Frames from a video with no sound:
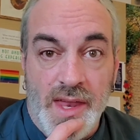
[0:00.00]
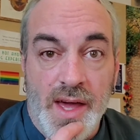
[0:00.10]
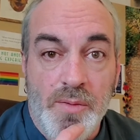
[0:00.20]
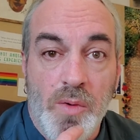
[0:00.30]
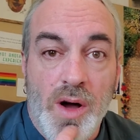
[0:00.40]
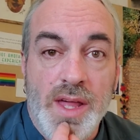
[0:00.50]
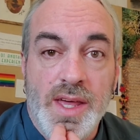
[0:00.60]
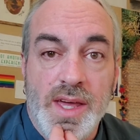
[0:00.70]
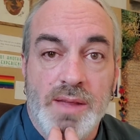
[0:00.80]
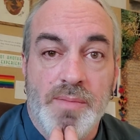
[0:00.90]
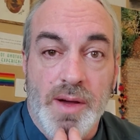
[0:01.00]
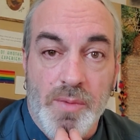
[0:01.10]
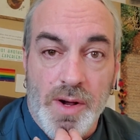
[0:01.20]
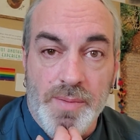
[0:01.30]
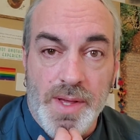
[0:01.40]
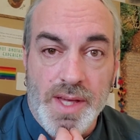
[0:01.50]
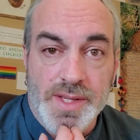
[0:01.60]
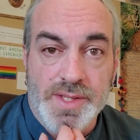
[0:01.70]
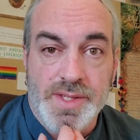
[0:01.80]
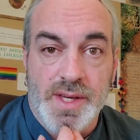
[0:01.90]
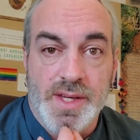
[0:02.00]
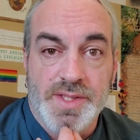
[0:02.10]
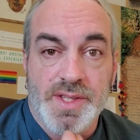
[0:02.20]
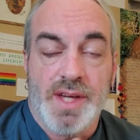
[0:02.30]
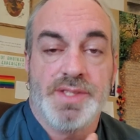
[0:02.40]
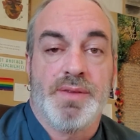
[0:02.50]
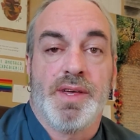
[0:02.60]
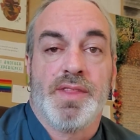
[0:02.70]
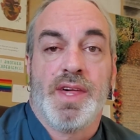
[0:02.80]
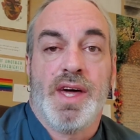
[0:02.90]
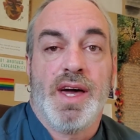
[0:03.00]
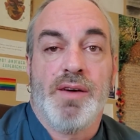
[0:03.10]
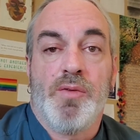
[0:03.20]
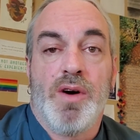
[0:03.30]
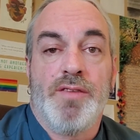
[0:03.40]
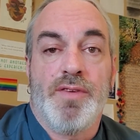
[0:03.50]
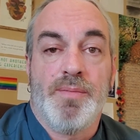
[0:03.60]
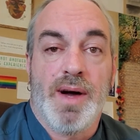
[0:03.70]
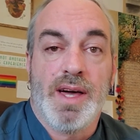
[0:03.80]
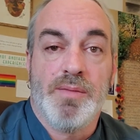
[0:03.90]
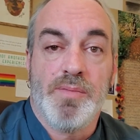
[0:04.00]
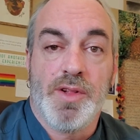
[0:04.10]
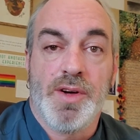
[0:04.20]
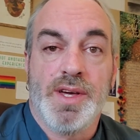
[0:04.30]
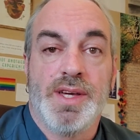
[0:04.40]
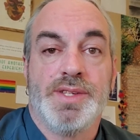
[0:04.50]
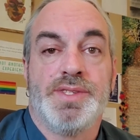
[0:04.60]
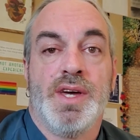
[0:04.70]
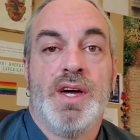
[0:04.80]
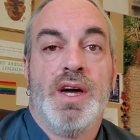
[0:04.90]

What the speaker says: I want in my workplace. It's not something that I want from my employees.